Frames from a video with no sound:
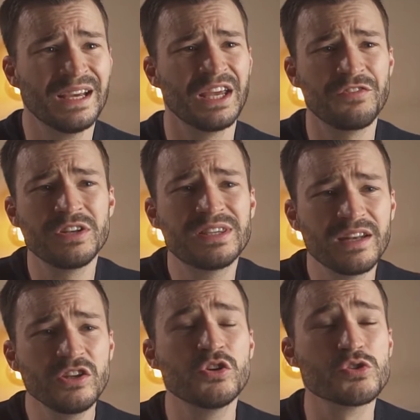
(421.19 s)
if you
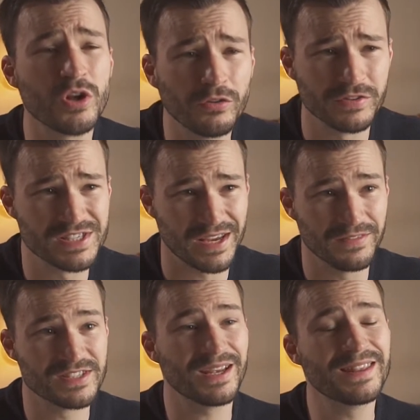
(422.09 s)
didn't use all of your
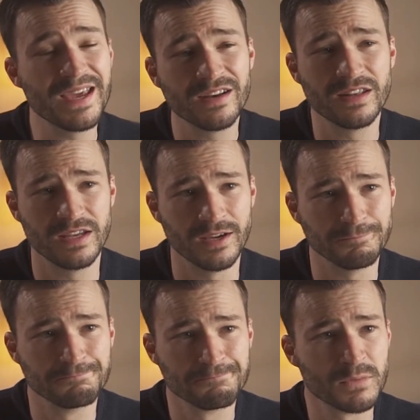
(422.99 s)
savings at the end of the year,
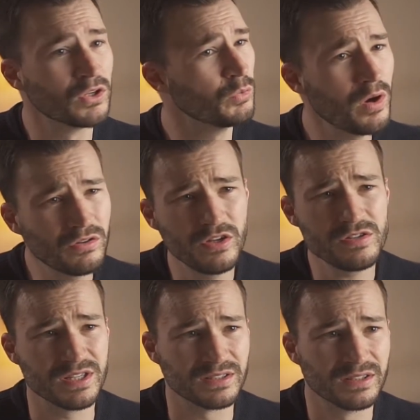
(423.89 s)
you won't
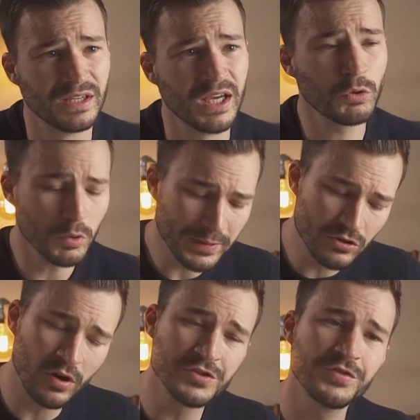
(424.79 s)
lose it. It will be
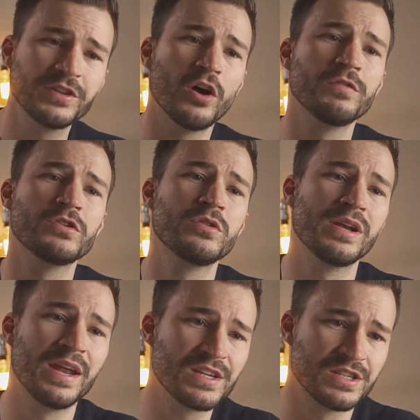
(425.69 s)
transferred over to the
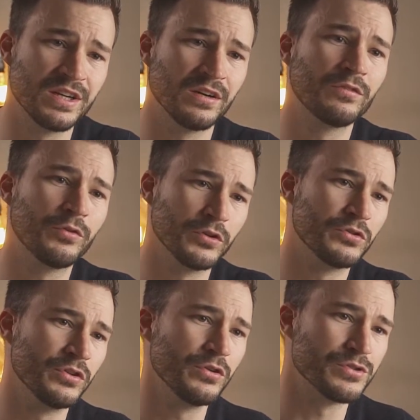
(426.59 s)
next year for you
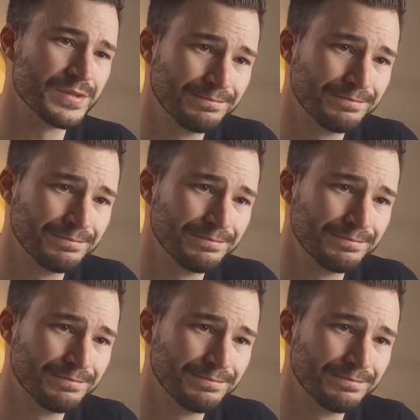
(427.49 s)
to use.